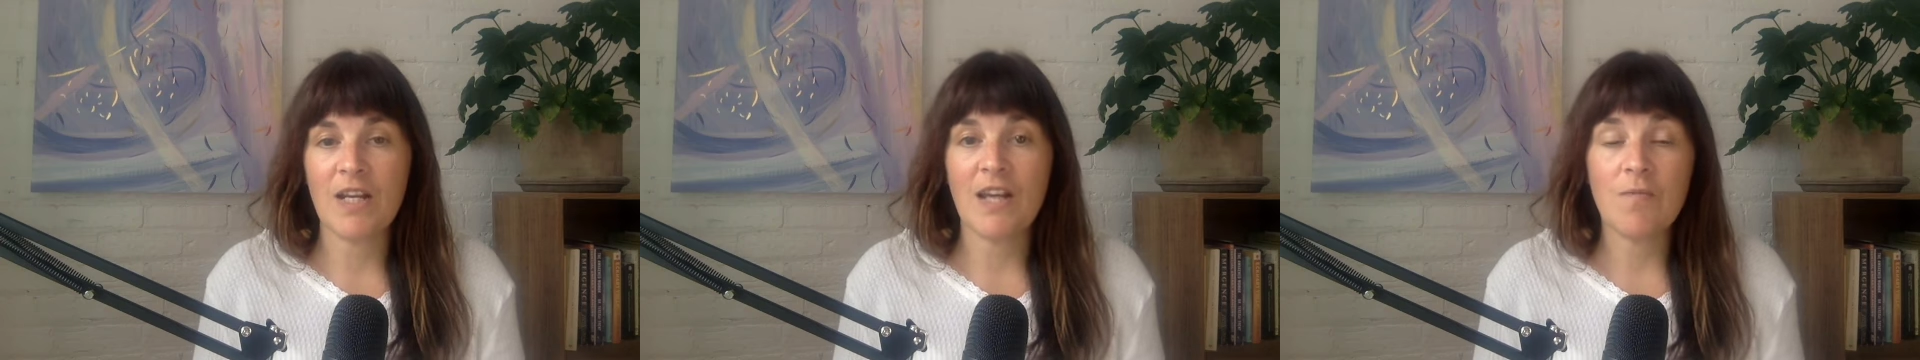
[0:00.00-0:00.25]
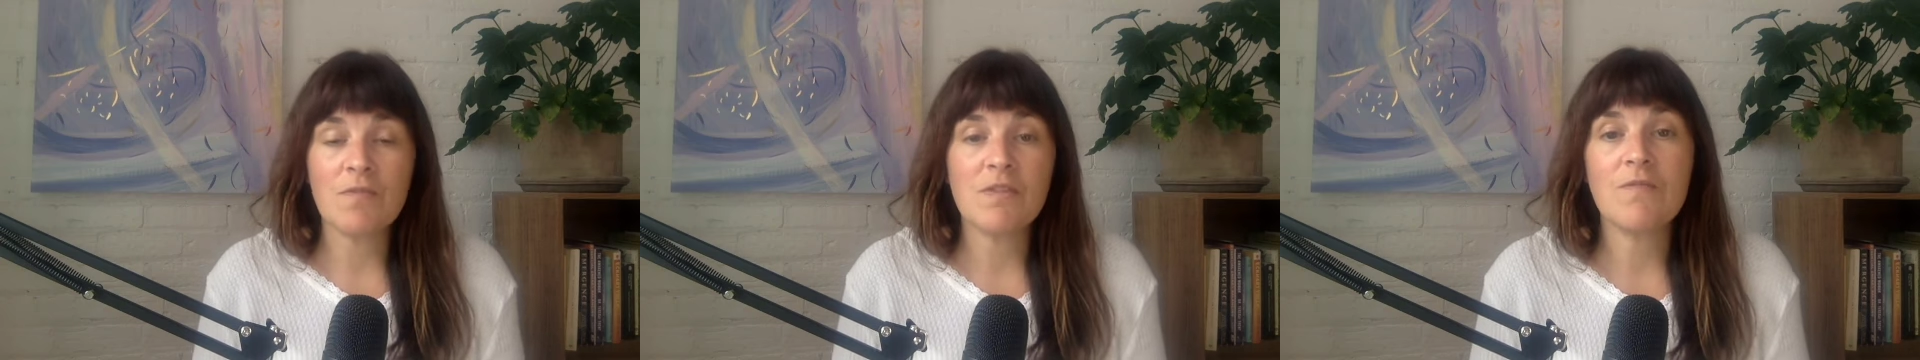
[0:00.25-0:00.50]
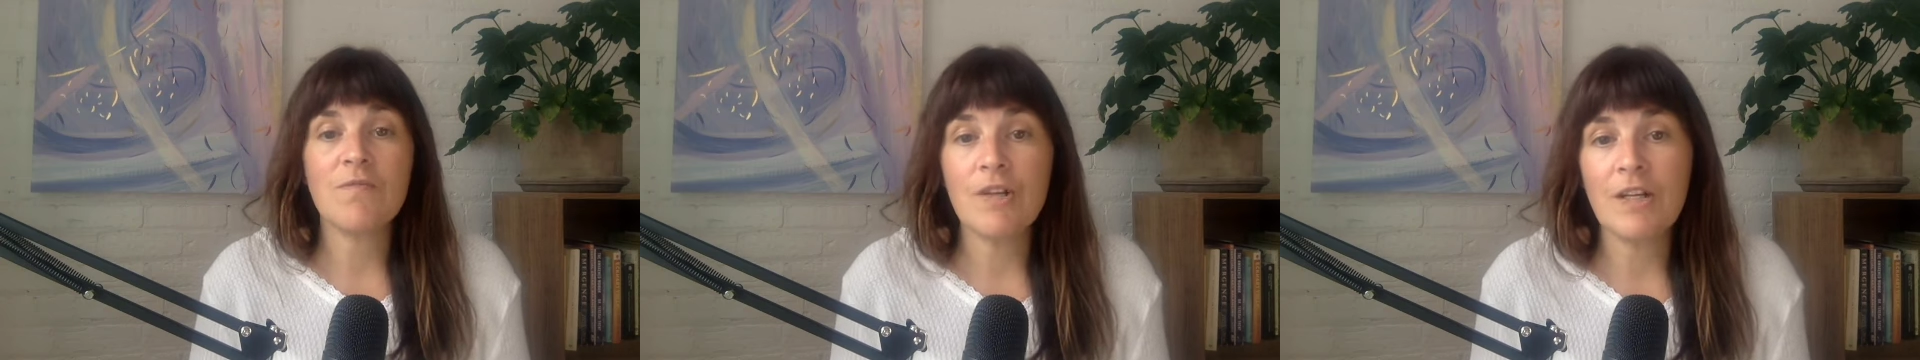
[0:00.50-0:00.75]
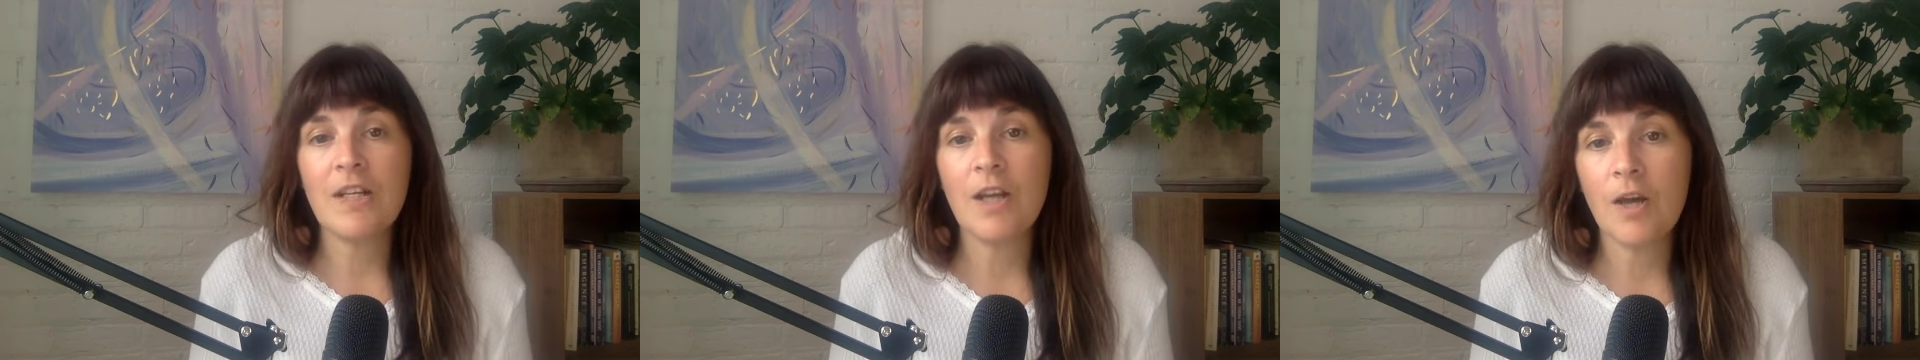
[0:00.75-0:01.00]
And that was a
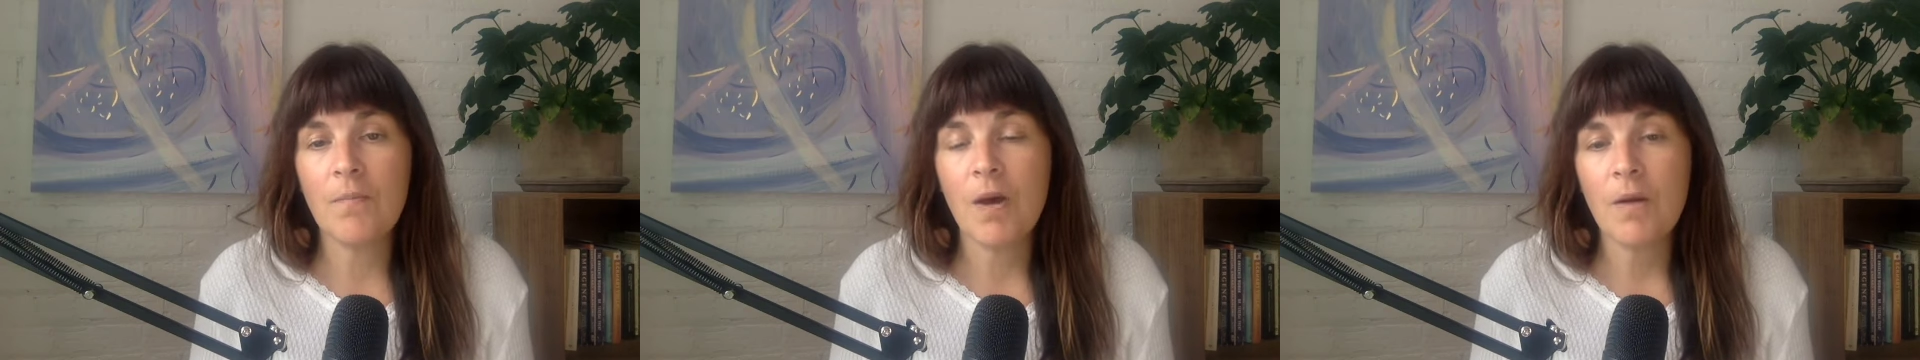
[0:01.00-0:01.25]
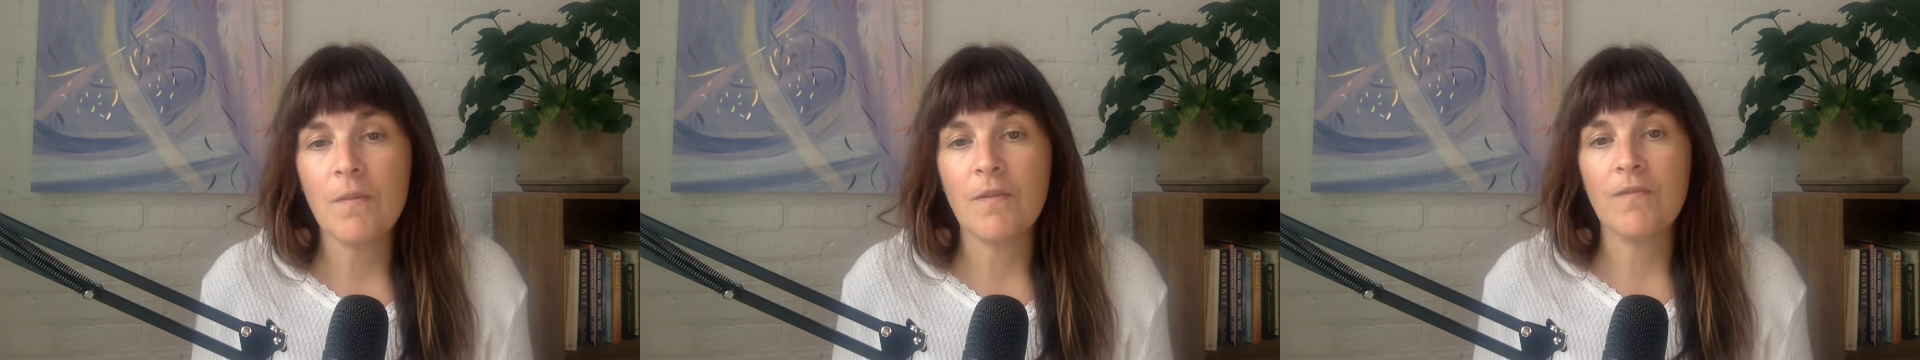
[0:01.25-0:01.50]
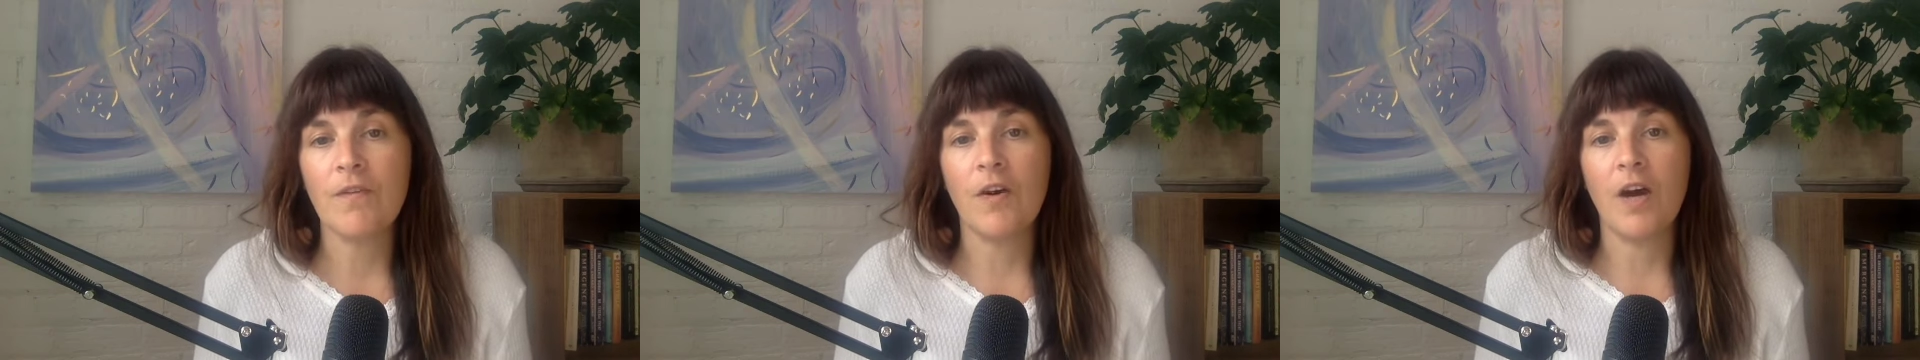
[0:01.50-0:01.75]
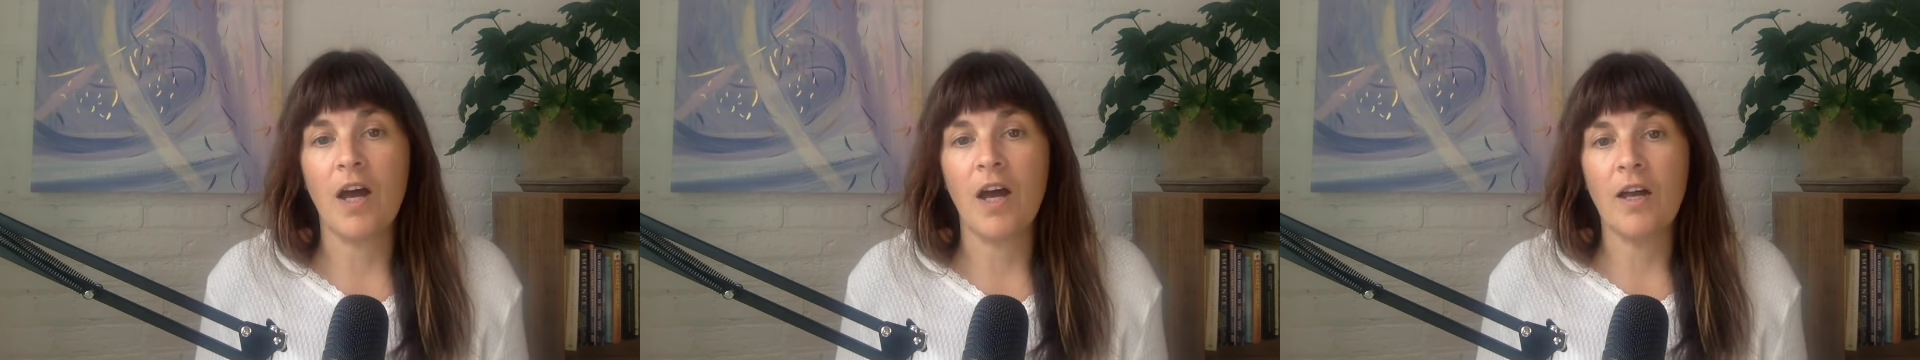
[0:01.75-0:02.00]
really low moment for
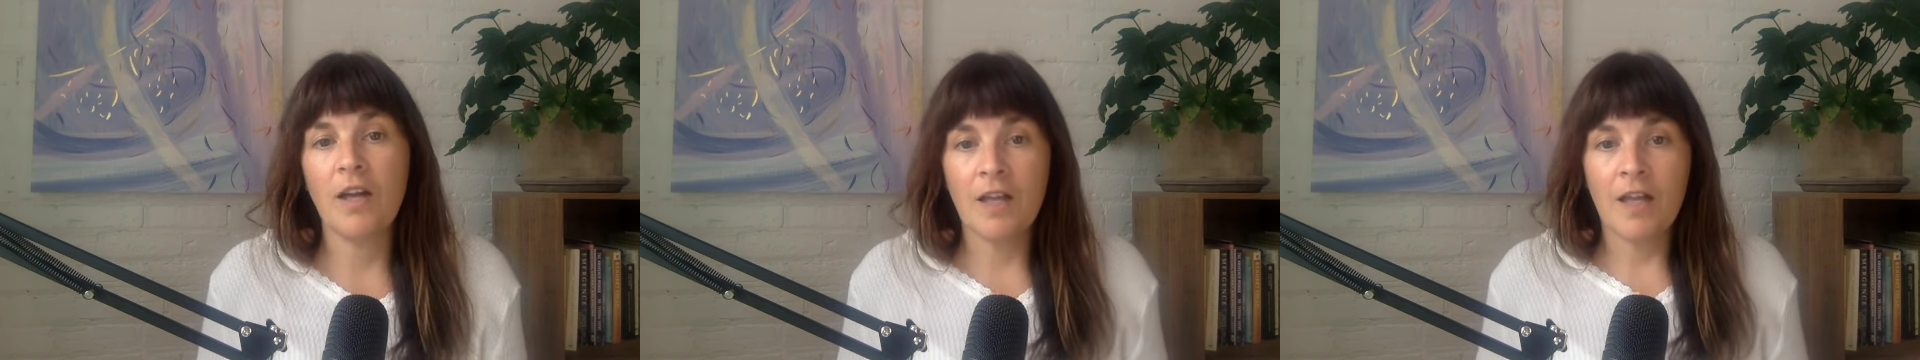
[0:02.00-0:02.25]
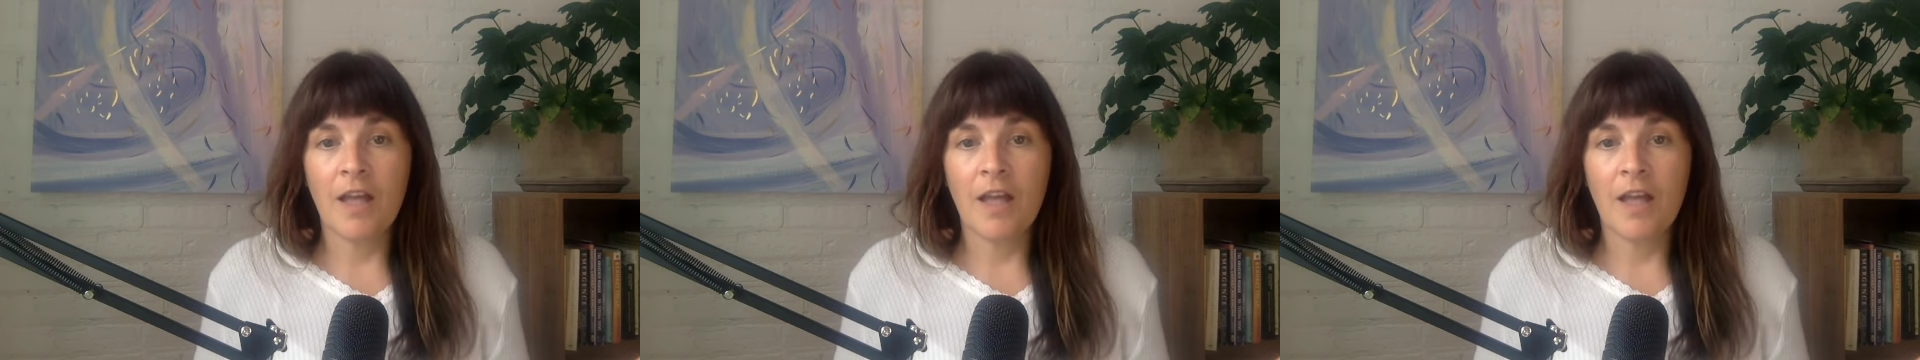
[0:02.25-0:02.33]
her.